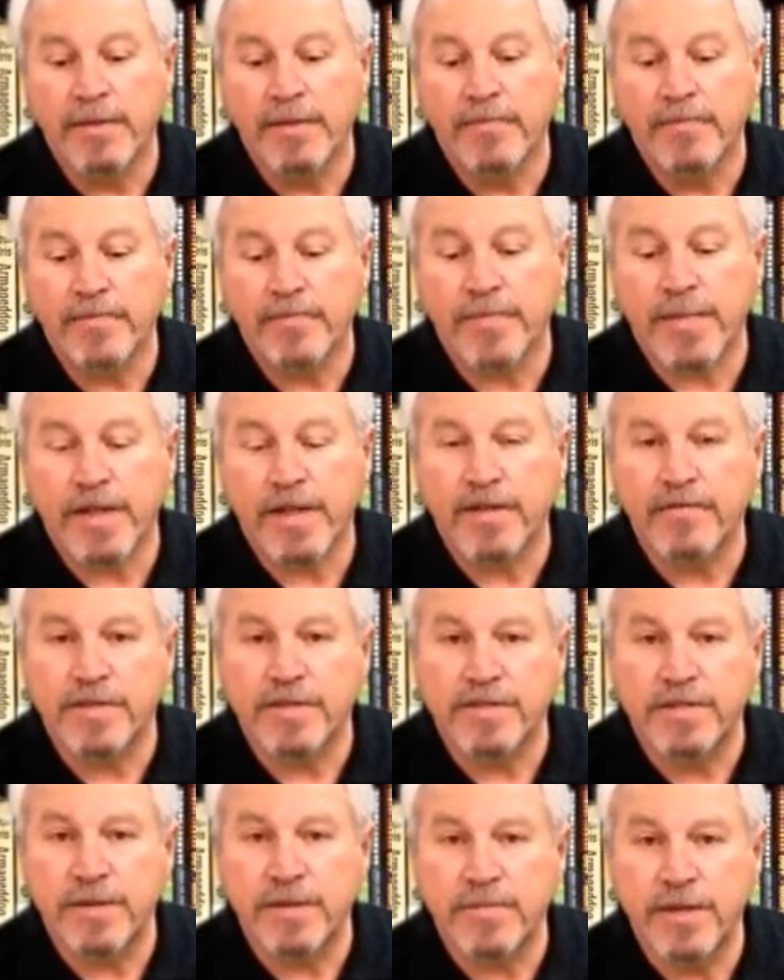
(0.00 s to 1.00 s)
And if
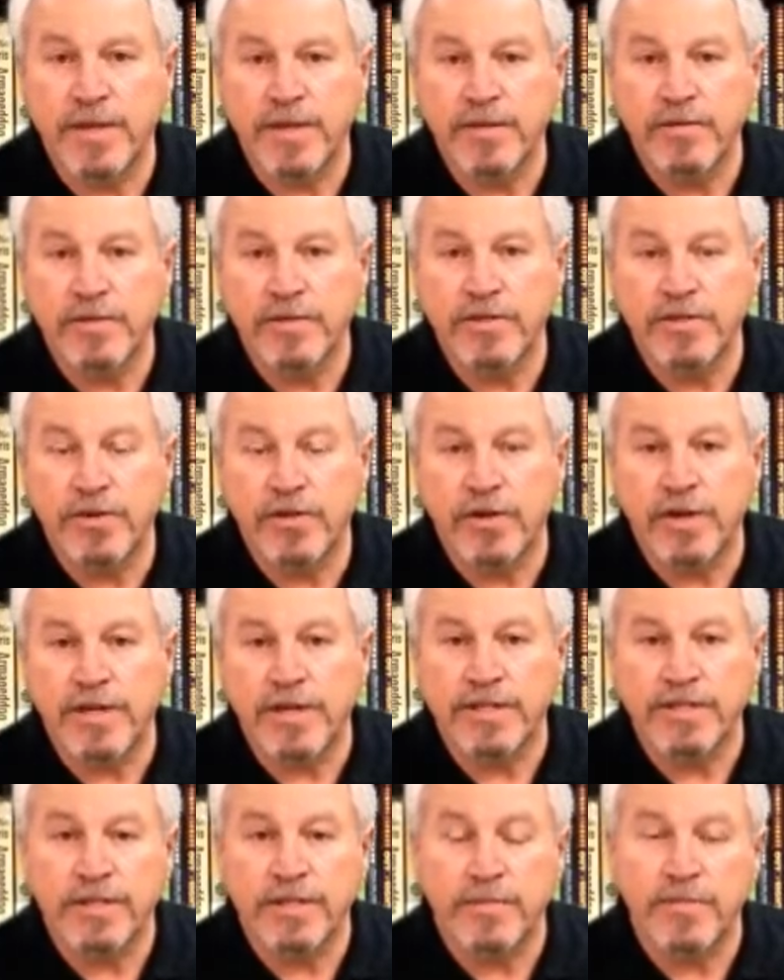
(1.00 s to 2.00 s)
it's something you enjoy
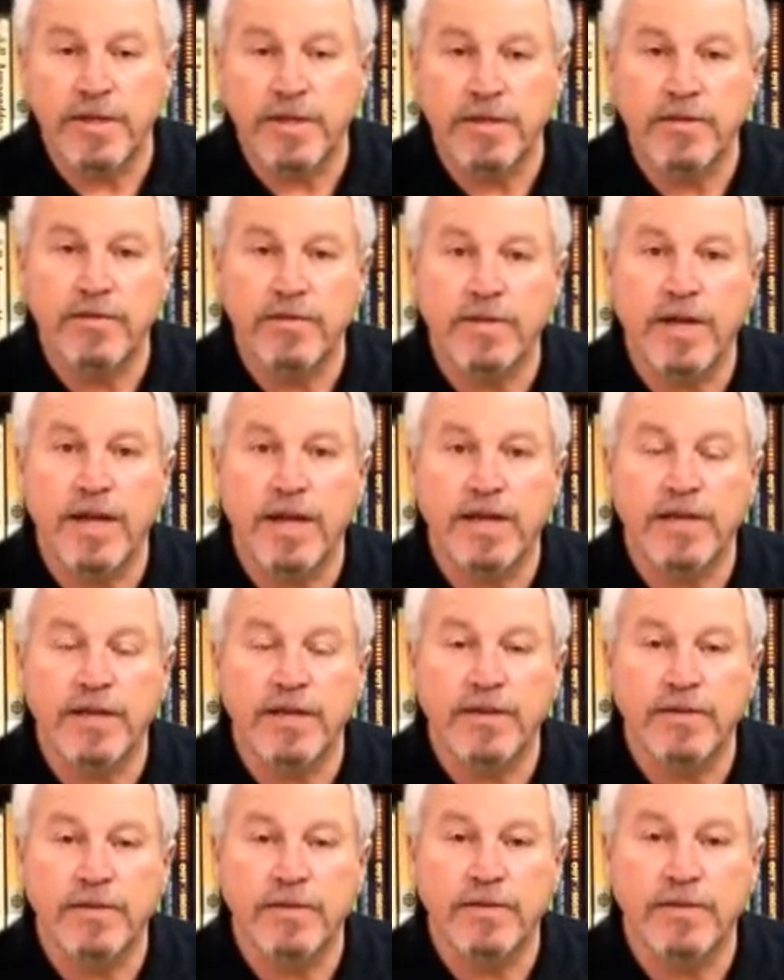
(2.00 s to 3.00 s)
and something you like,
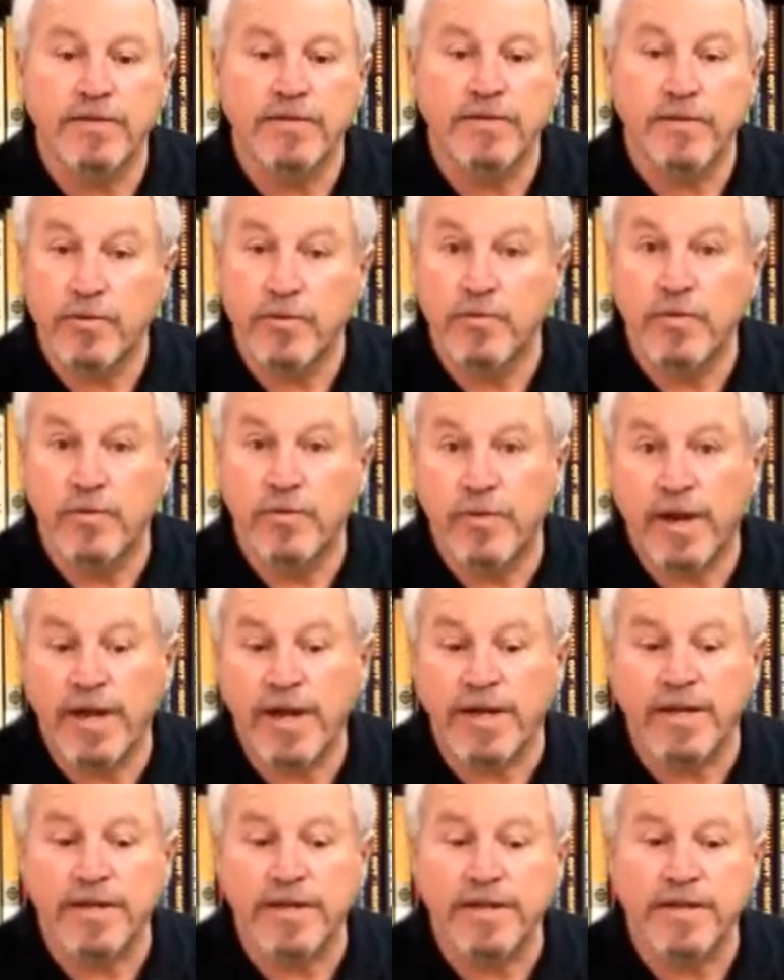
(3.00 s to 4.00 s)
you will
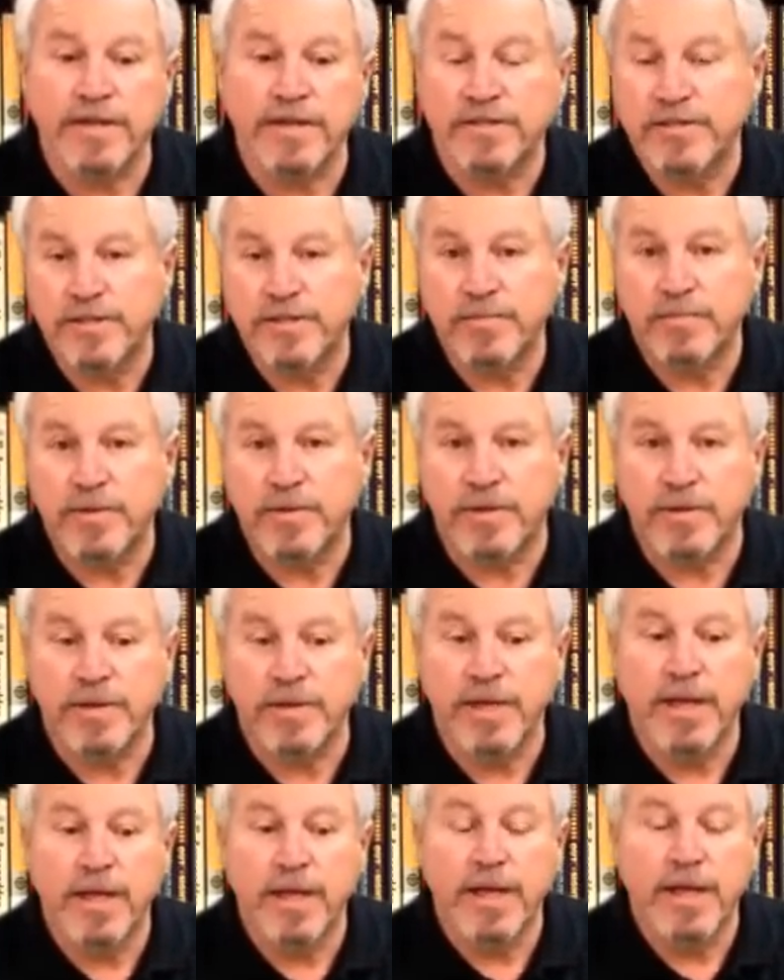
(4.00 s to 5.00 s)
write. It's simple.